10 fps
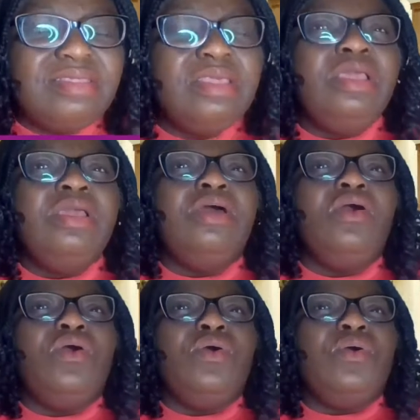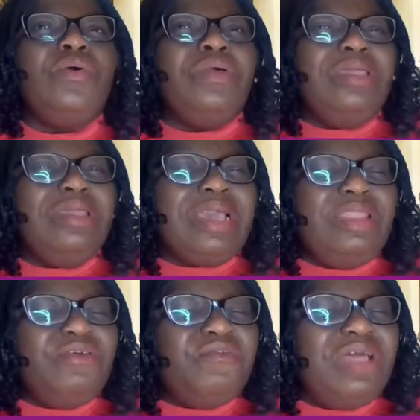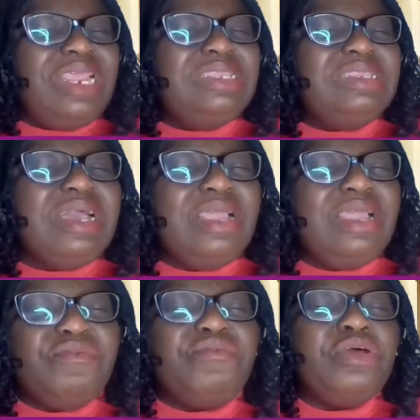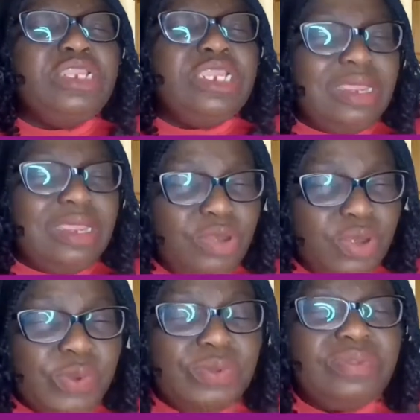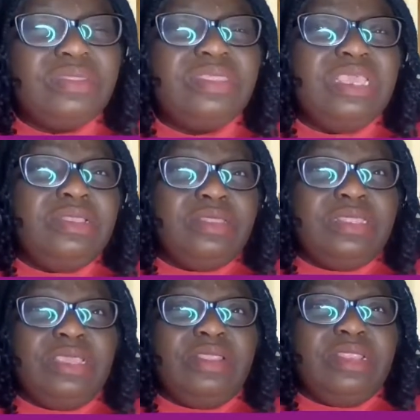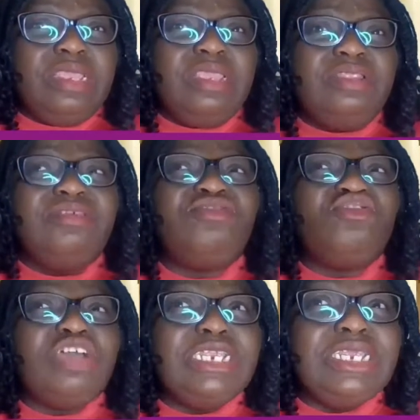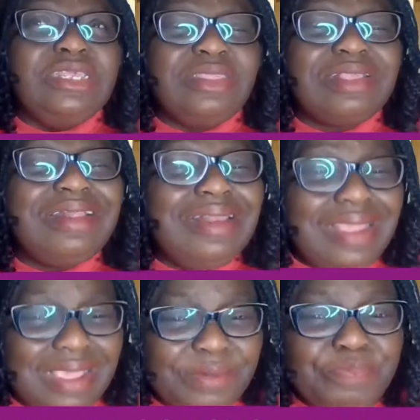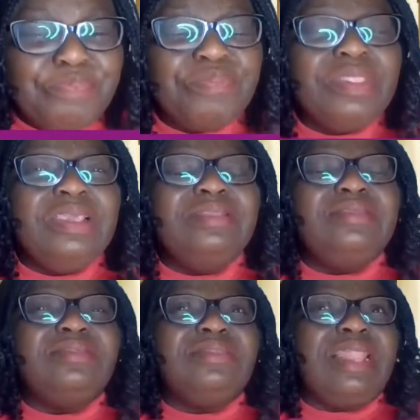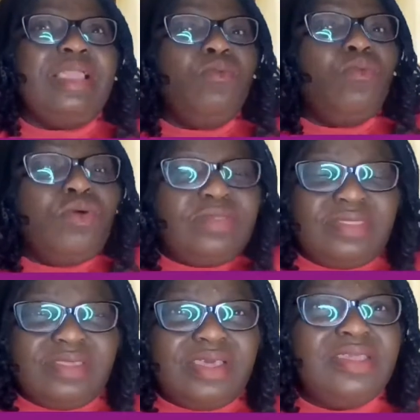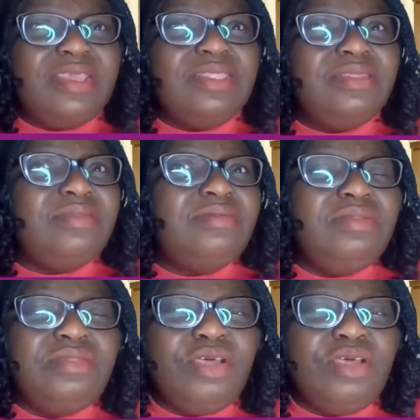or a kind of allergic kind of running nose, the discharge is clear. It is like water. It is not